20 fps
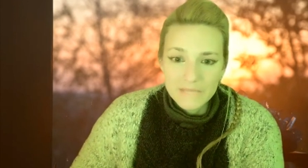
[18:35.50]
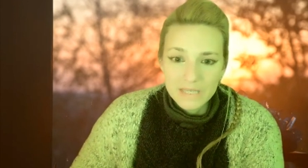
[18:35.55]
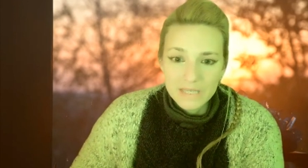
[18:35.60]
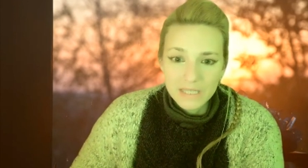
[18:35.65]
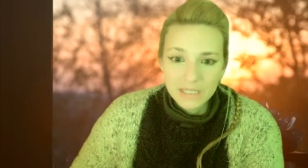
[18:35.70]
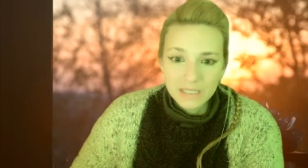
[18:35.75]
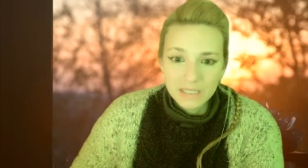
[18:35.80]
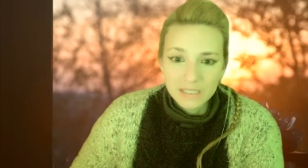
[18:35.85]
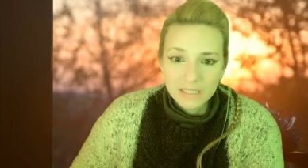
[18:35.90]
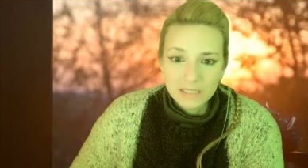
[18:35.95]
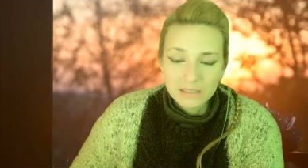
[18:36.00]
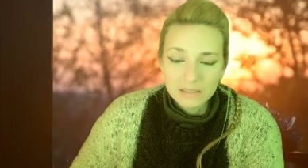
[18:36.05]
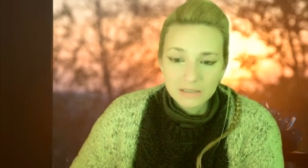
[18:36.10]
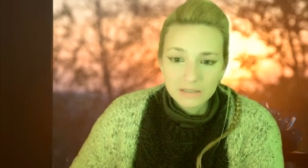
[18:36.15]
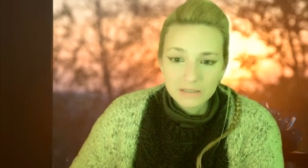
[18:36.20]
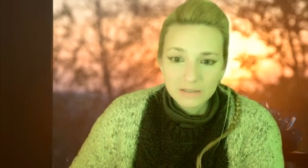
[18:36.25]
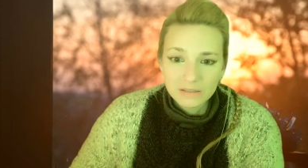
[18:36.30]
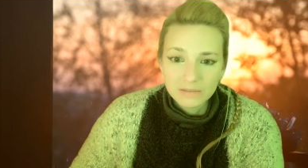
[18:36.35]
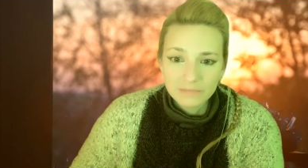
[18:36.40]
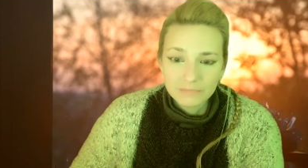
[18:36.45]
and
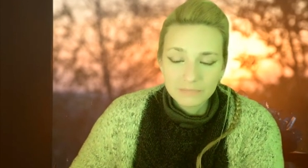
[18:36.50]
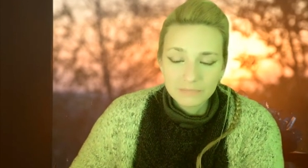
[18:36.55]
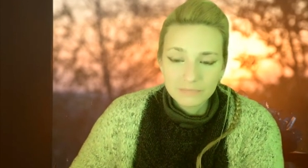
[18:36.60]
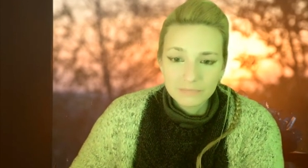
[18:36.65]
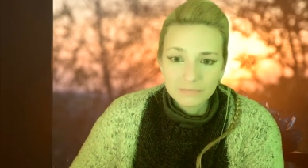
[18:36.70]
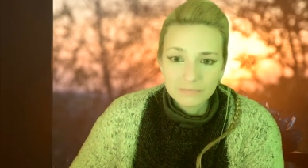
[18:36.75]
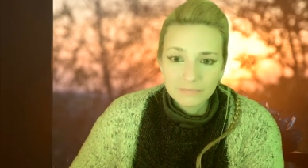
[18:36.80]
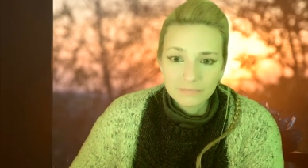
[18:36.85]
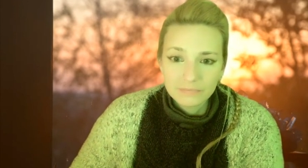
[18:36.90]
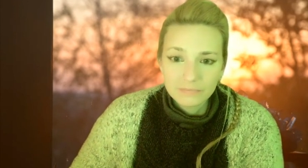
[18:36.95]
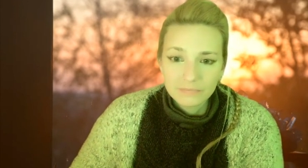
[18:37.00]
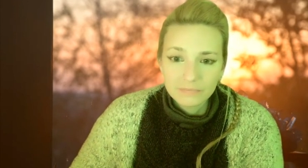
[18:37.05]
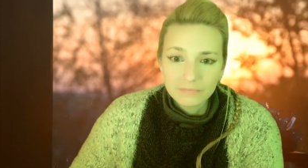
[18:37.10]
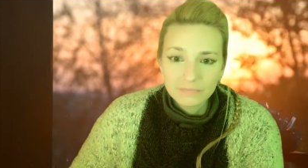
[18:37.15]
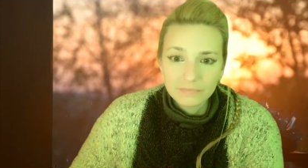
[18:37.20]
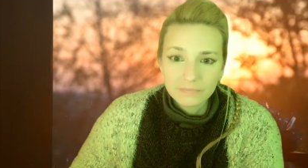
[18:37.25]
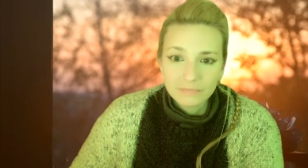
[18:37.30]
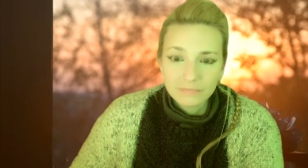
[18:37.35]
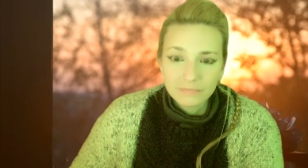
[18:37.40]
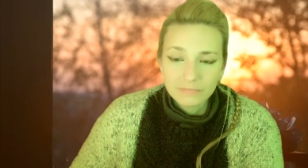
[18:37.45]
um,
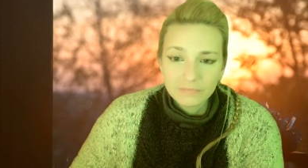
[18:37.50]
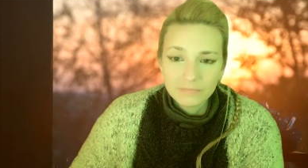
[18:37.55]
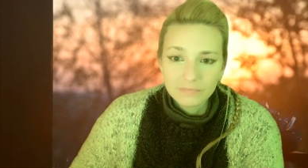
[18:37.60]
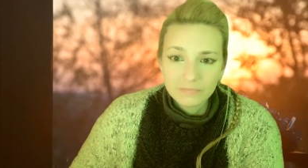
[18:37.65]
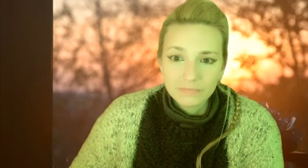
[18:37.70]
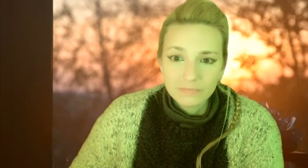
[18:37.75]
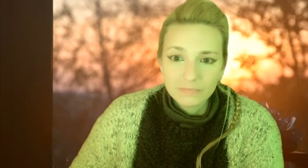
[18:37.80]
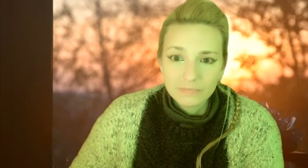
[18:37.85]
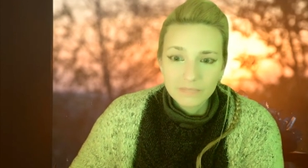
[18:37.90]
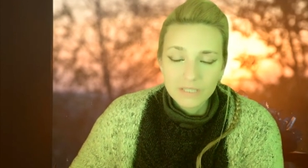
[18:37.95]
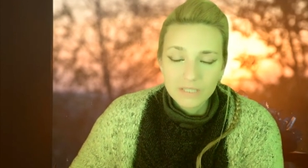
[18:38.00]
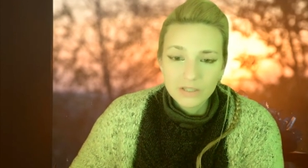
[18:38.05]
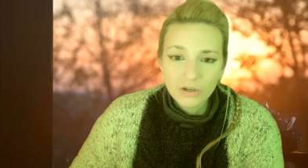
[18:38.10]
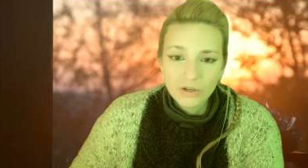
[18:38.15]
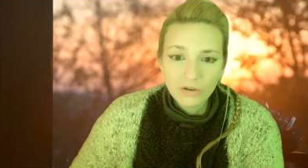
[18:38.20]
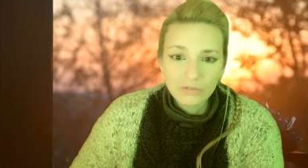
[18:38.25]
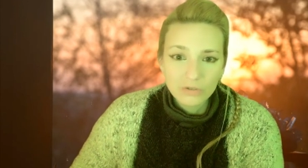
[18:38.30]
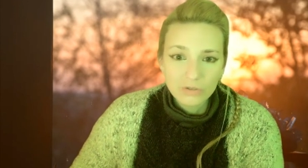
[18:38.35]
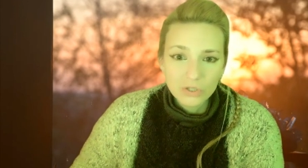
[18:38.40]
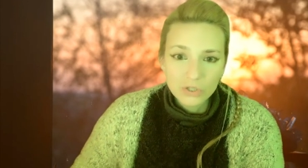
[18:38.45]
these
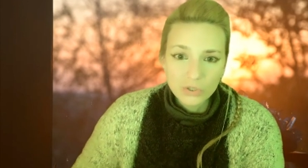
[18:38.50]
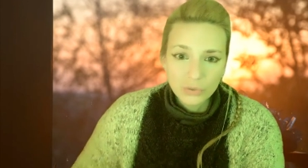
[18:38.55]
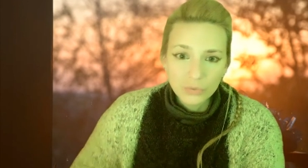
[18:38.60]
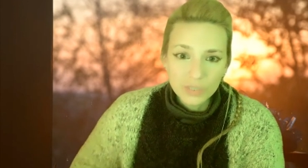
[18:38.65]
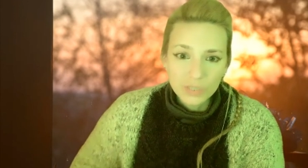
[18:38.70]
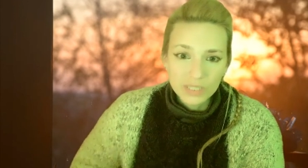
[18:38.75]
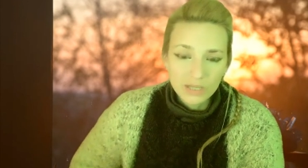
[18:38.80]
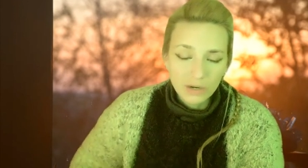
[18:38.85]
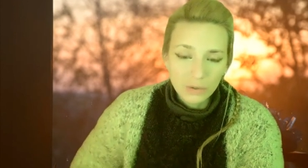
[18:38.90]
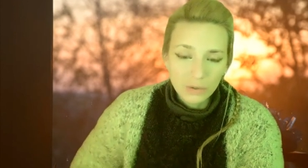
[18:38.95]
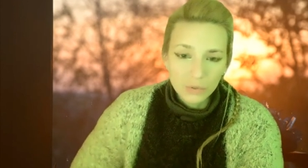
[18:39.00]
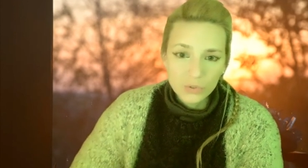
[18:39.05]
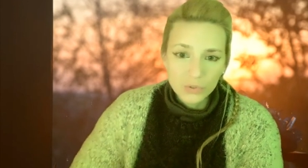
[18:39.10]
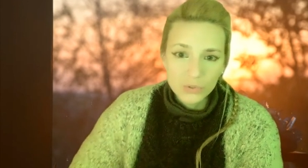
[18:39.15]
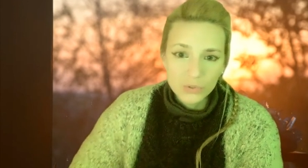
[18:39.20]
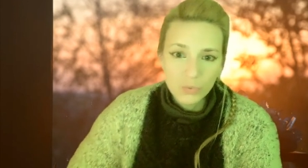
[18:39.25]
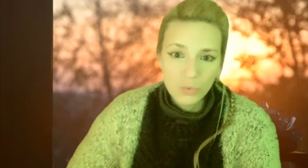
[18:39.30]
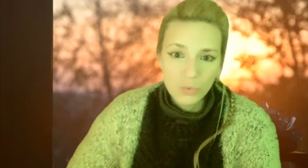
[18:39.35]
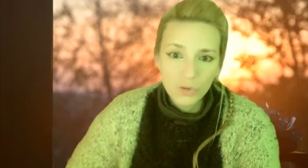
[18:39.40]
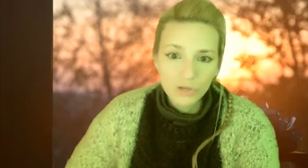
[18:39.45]
cover stories are
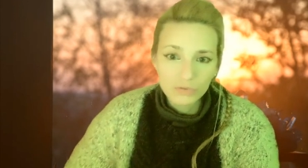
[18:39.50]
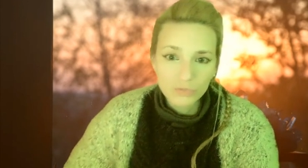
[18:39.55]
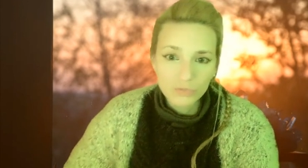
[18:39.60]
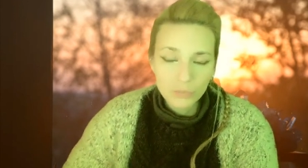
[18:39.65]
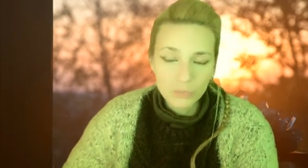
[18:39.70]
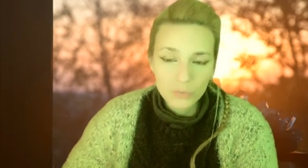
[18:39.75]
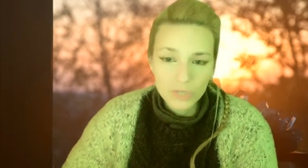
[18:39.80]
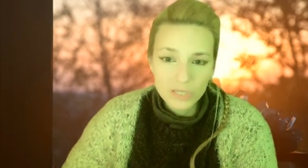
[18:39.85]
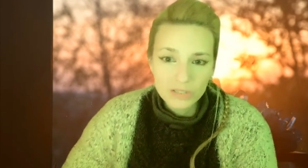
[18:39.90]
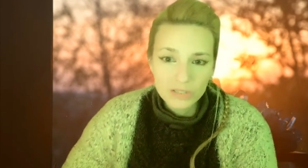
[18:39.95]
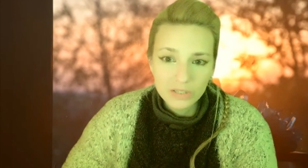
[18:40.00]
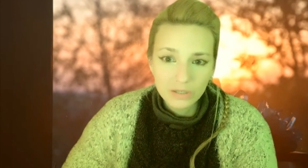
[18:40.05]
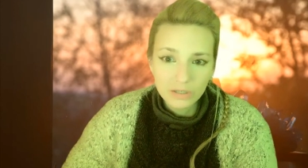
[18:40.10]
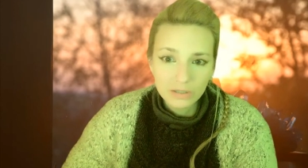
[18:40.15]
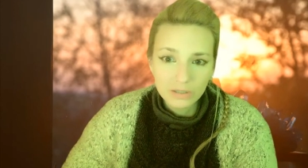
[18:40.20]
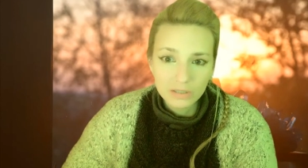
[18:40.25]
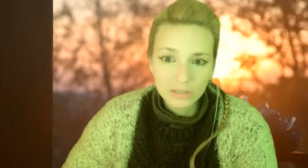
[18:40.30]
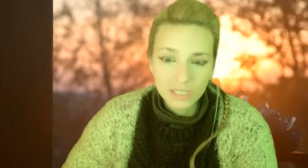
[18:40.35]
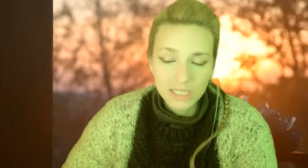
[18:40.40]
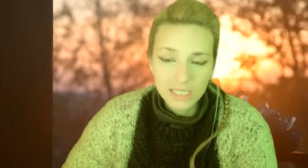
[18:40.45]
also one of the
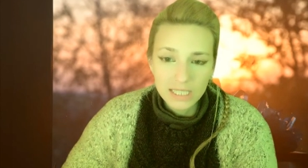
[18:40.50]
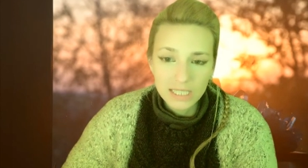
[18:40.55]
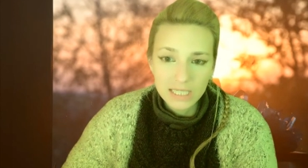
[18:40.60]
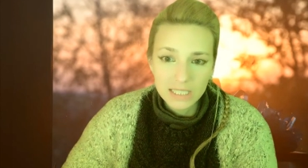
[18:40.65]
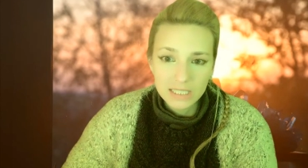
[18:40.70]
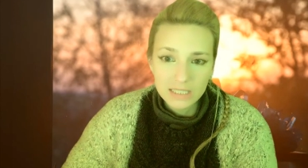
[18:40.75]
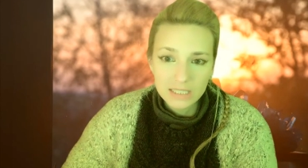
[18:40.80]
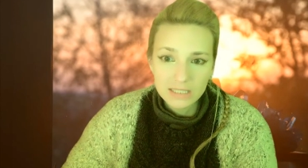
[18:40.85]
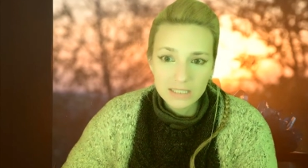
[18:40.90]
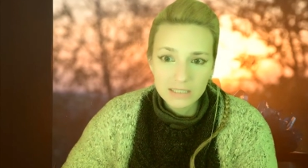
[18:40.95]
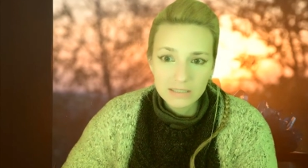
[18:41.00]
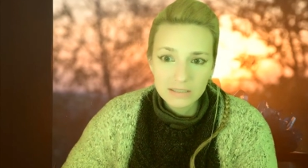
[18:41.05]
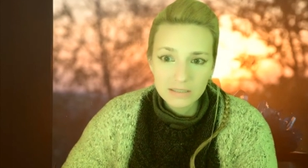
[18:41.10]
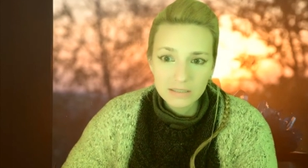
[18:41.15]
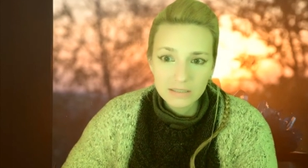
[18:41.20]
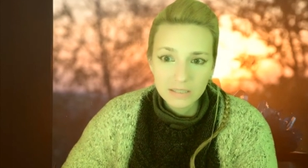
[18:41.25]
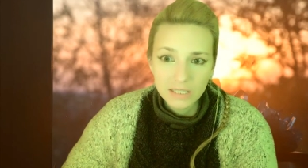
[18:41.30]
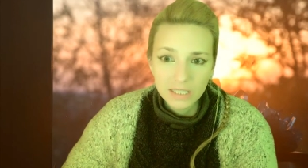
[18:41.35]
reason it is